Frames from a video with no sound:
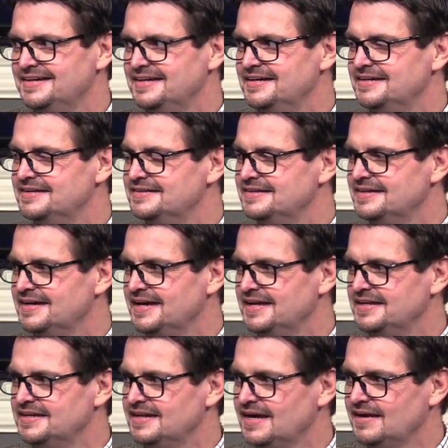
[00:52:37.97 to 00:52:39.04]
And,
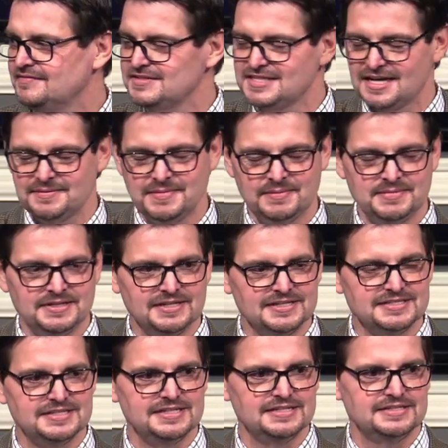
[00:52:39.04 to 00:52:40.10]
and every time I've been
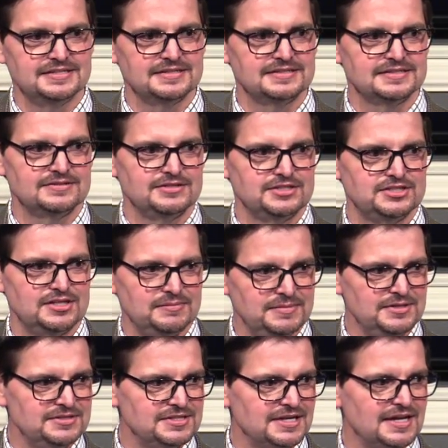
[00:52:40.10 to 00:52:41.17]
listening to
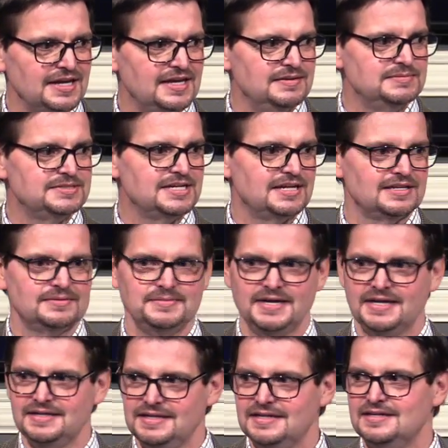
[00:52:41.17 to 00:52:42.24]
Christian music, it keeps telling
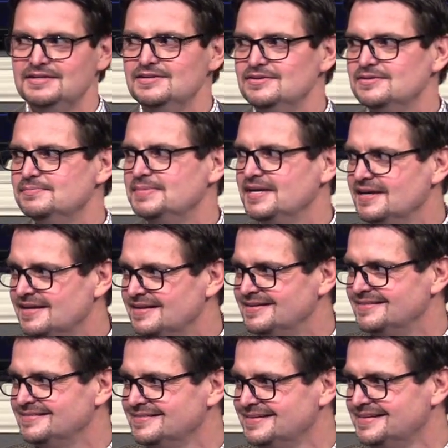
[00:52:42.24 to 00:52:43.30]
me I need a new
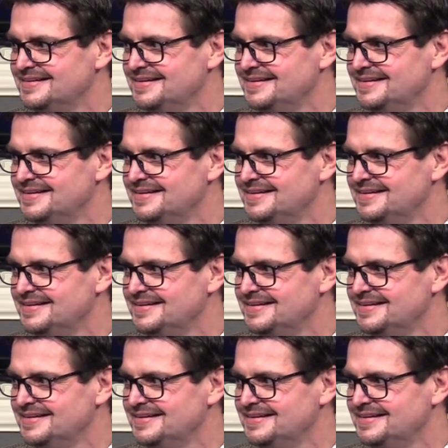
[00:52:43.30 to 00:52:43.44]
beginning.